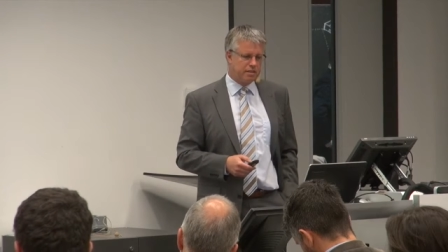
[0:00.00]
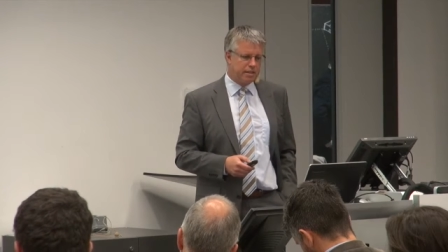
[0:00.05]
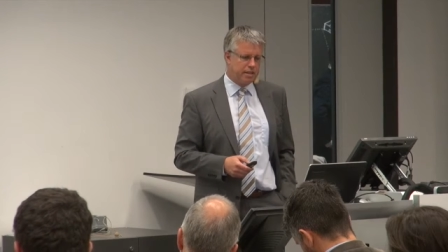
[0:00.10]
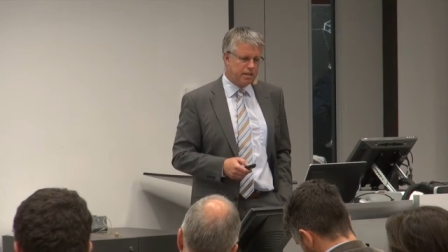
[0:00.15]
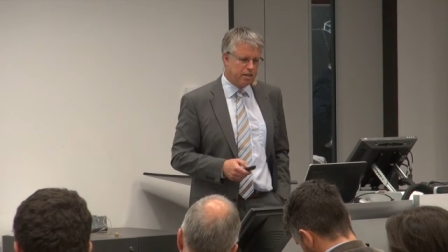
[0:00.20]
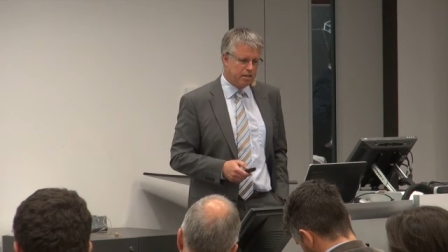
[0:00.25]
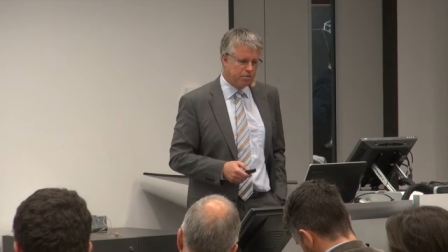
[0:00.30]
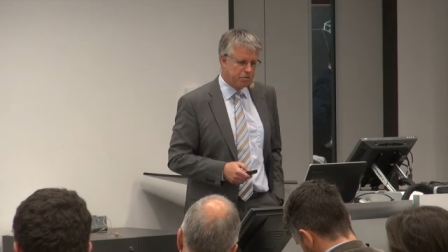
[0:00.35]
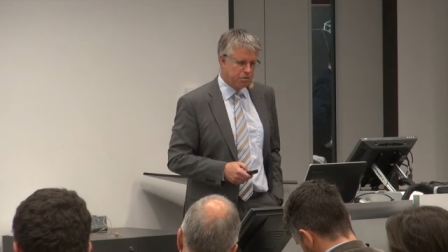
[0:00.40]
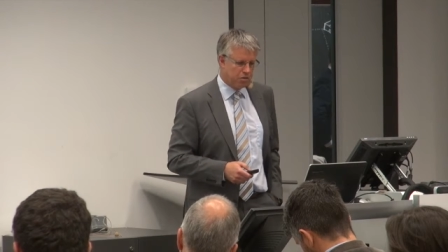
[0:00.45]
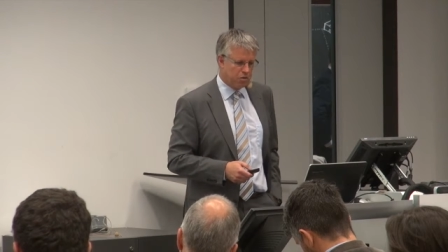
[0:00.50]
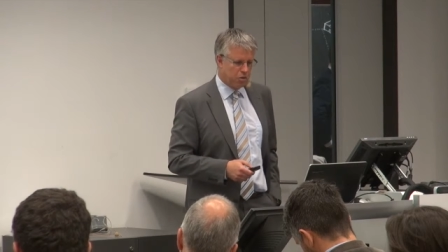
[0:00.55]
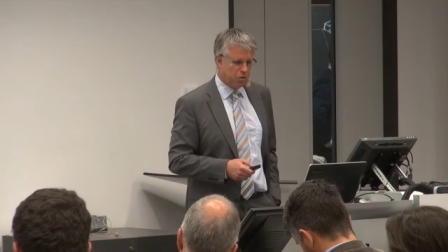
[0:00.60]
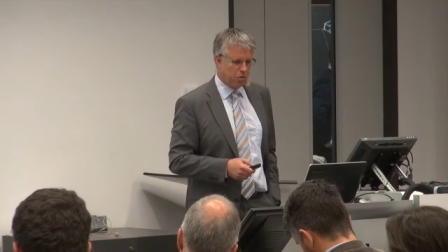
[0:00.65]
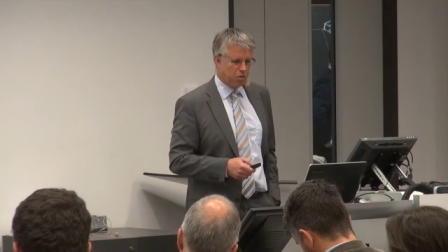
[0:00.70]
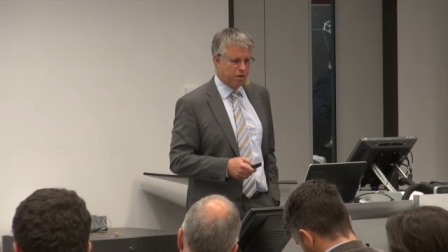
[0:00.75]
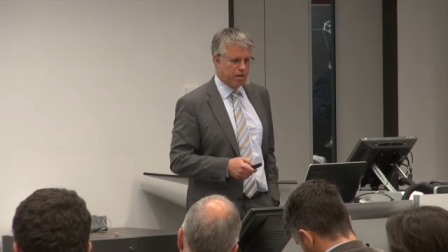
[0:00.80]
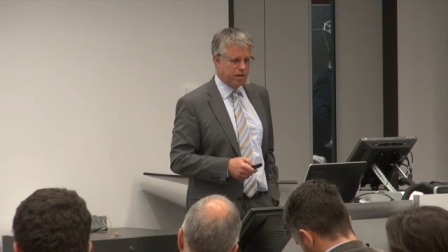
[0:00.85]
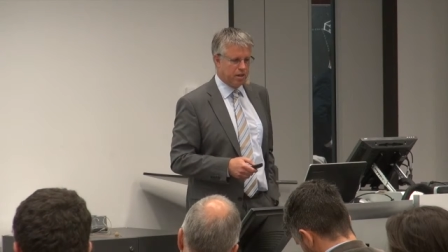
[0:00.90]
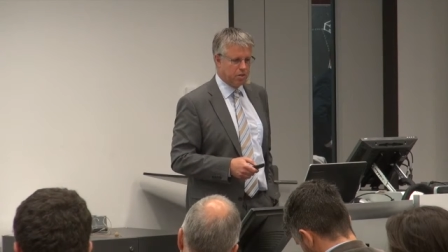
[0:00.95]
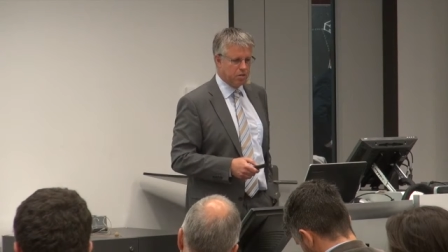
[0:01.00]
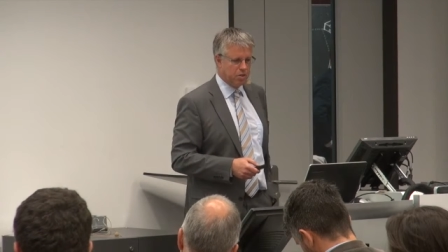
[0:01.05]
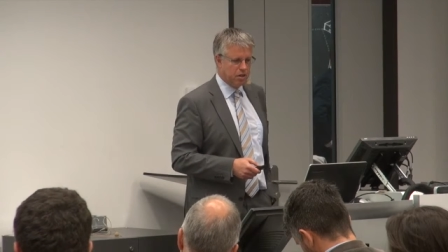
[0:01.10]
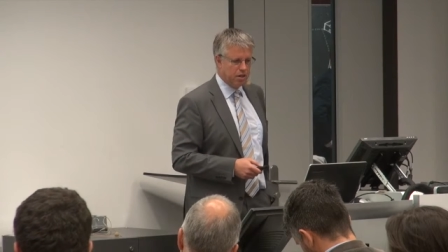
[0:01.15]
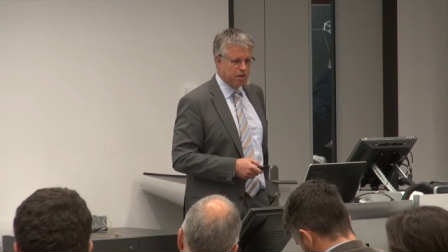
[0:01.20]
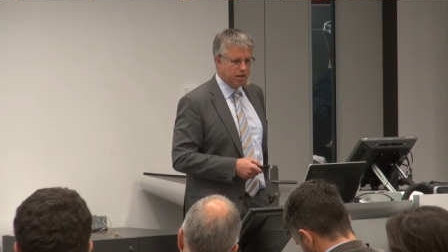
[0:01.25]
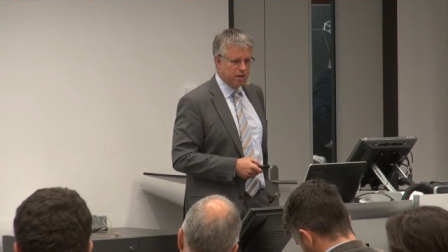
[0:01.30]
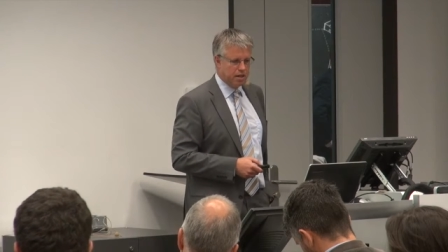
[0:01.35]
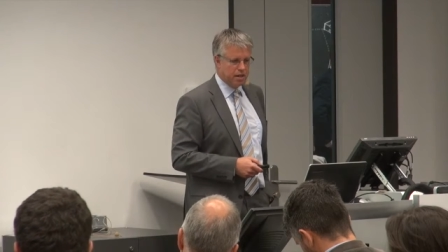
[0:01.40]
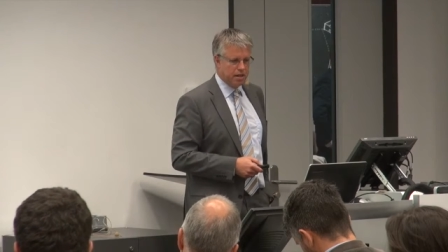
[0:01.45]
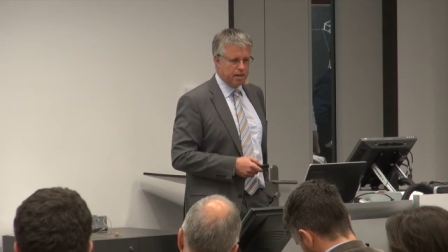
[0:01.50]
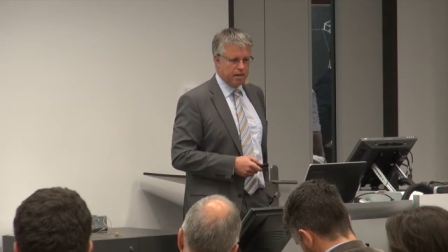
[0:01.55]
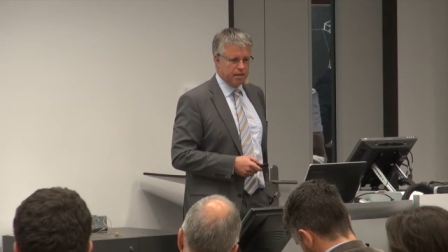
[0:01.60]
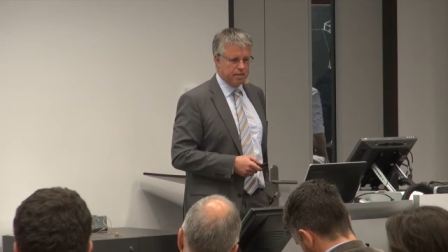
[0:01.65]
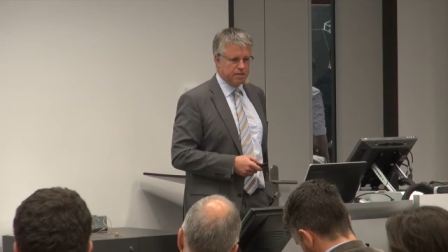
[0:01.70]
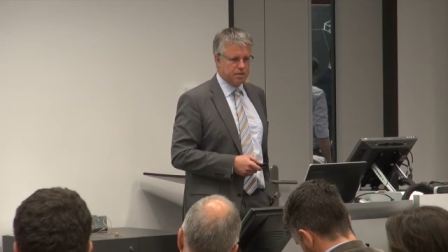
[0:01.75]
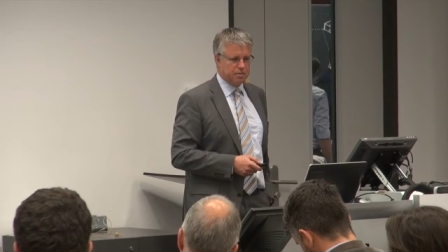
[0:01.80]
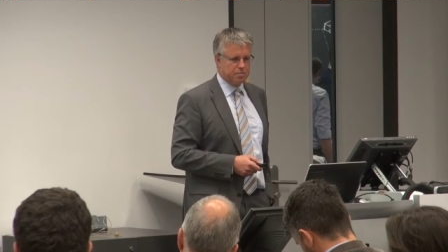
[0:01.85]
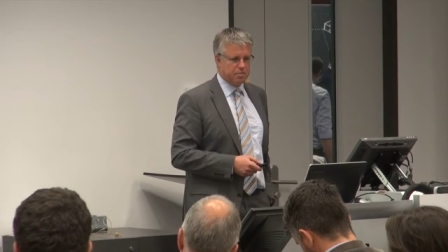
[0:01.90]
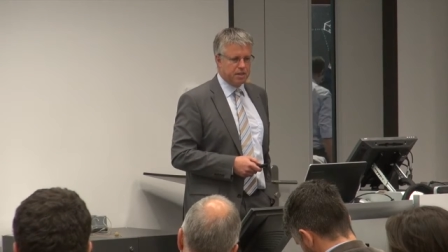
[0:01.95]
They have the know-how,
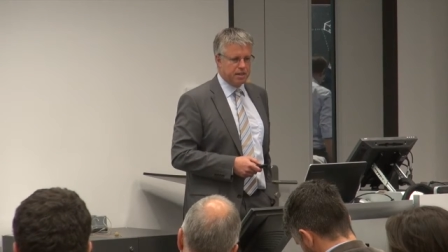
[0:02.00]
and